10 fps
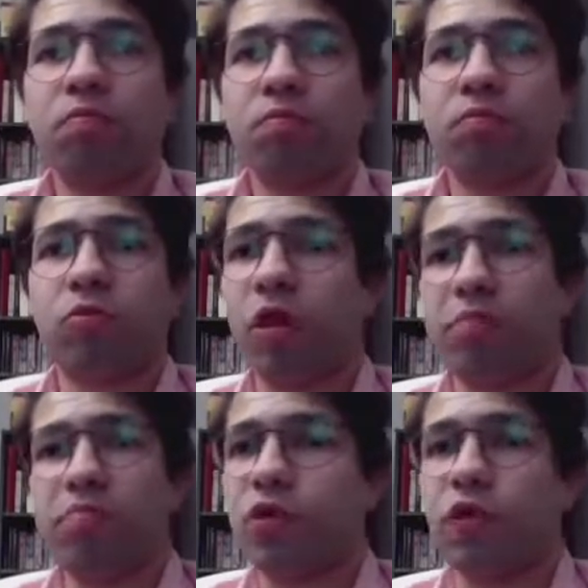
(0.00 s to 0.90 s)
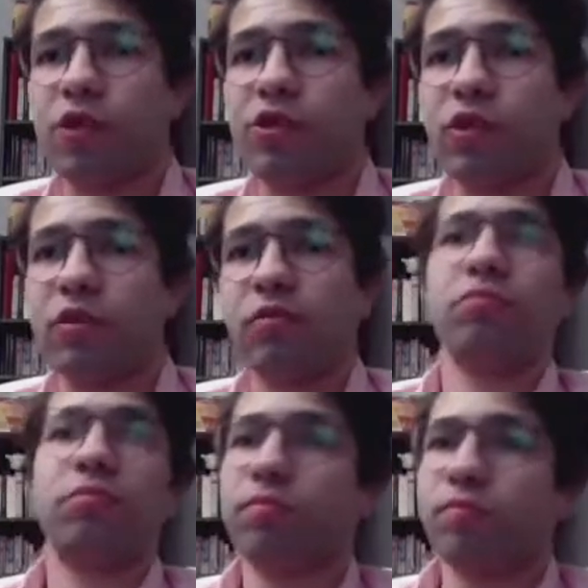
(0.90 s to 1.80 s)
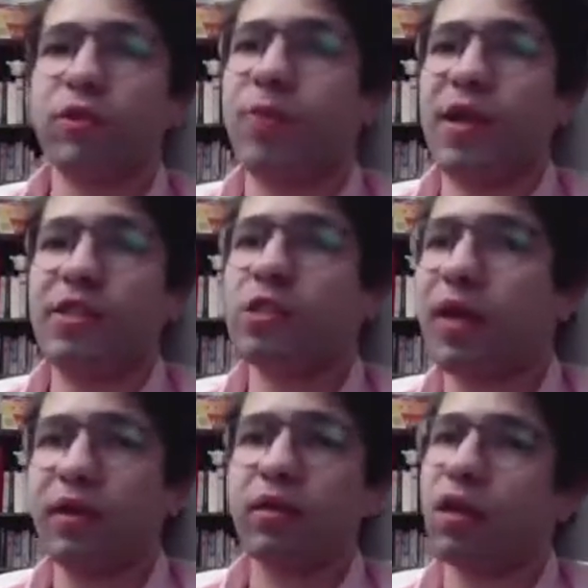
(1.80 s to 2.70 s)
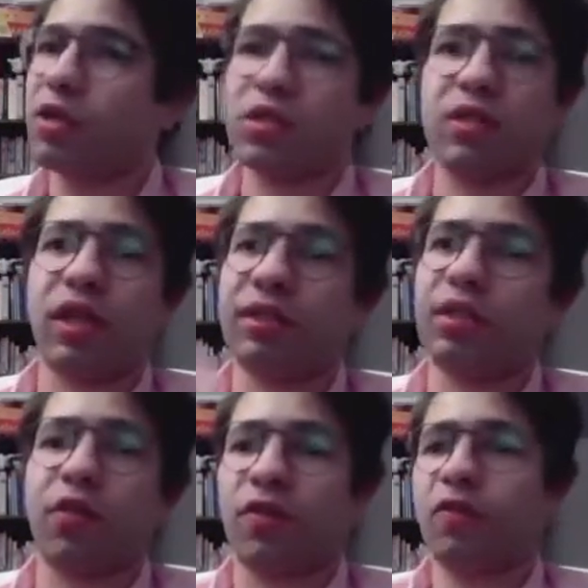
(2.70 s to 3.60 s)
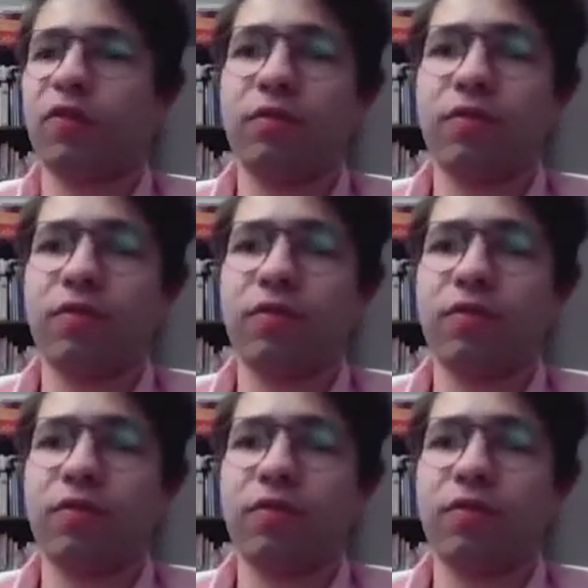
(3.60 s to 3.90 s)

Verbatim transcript: All right, so far so good. Space is bent, causes the light to curve.